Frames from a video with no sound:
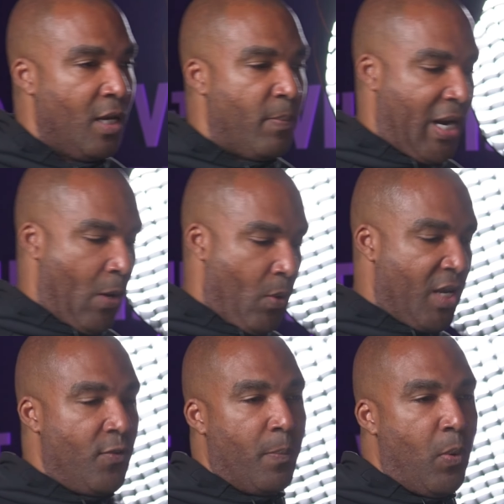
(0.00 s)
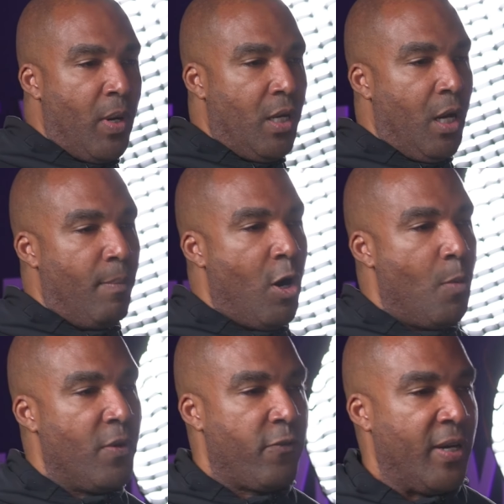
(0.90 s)
But I will give you a point on
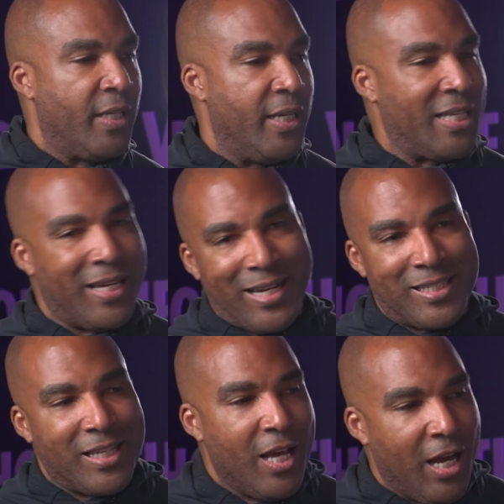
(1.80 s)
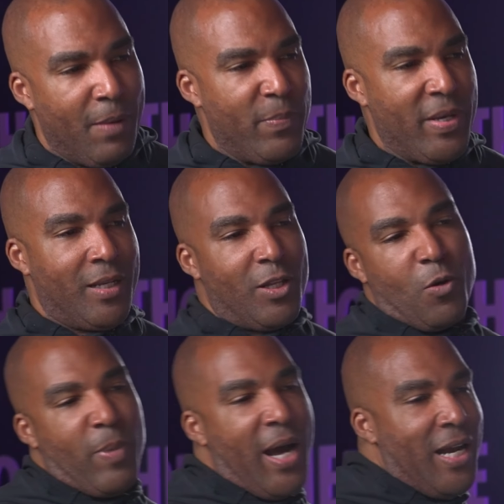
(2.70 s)
mobile friendliness. I guess I'm being a little
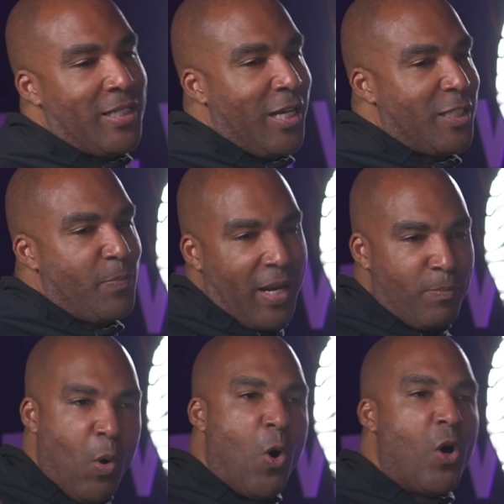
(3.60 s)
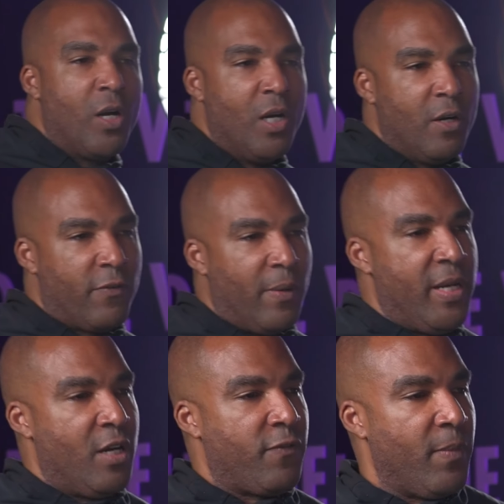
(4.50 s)
biased. I expect more from
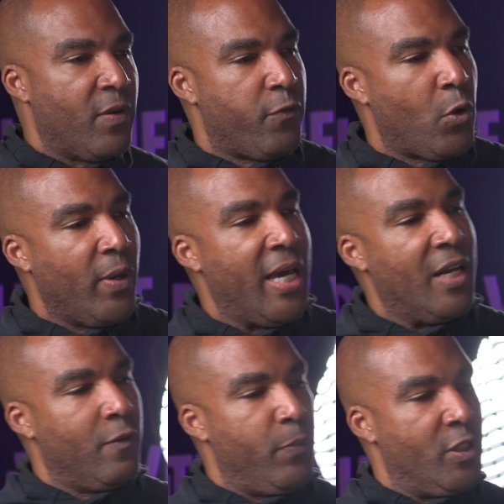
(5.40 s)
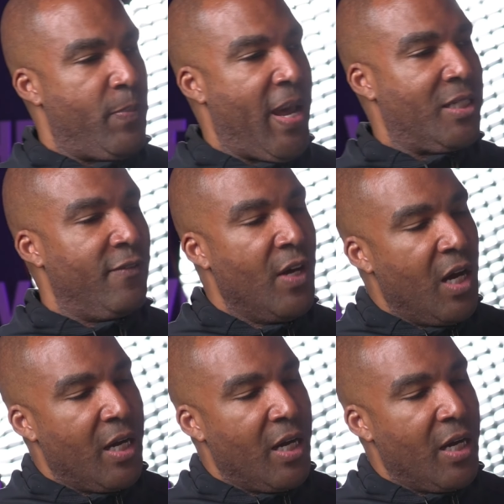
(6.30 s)
here, from a creative perspective.